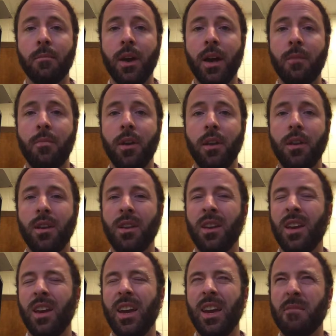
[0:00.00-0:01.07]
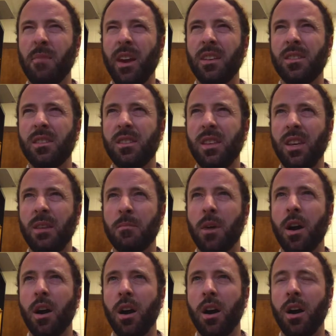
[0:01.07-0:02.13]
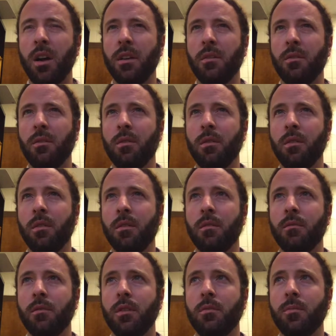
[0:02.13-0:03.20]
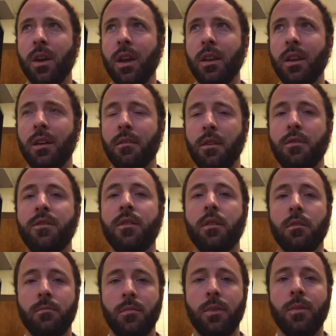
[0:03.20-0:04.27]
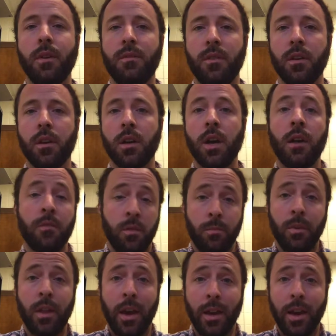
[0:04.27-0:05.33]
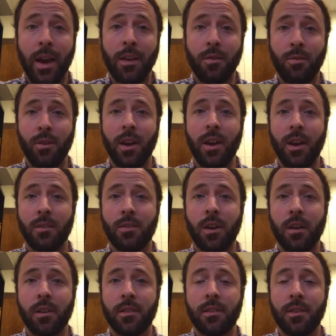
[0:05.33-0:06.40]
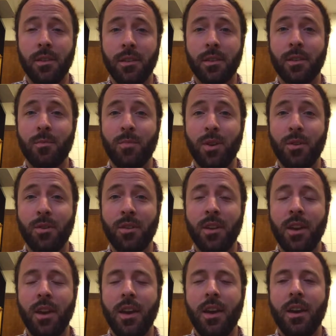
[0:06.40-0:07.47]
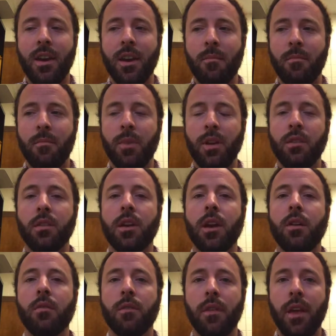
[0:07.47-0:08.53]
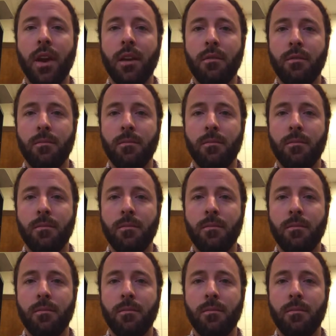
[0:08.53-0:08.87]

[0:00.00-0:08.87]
My opinion, it might seem odd, or you might not. You might feel uncomfortable like I do right now talking to the computer, but you'll get over that.